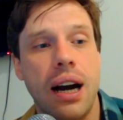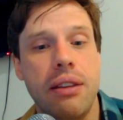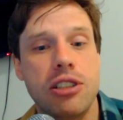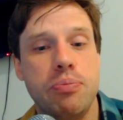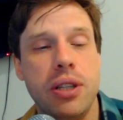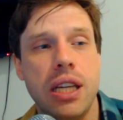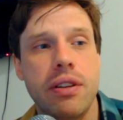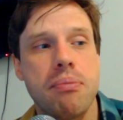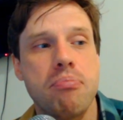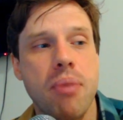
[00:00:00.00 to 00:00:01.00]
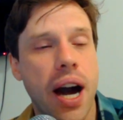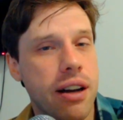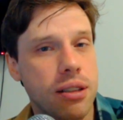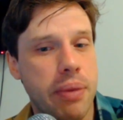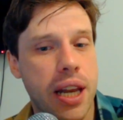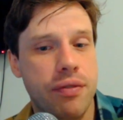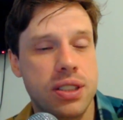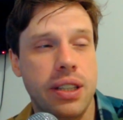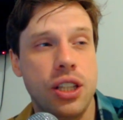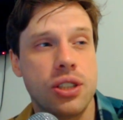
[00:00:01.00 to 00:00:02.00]
There's been even mild
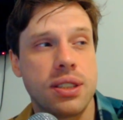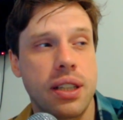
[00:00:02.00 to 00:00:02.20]
manifestations